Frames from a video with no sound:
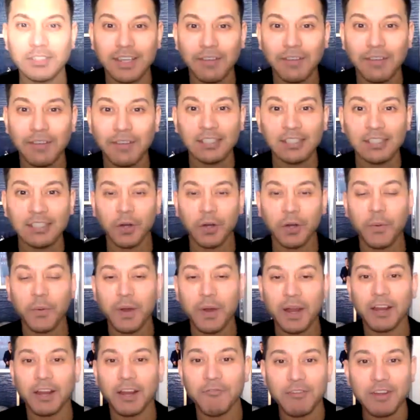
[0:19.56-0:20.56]
just giving us a
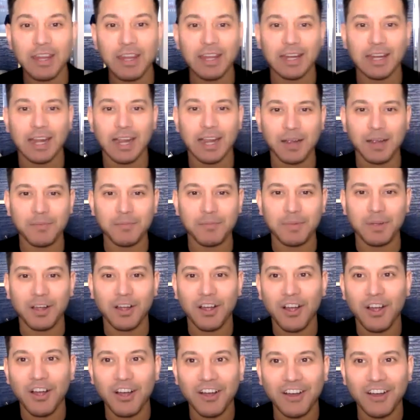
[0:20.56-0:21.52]
quick recap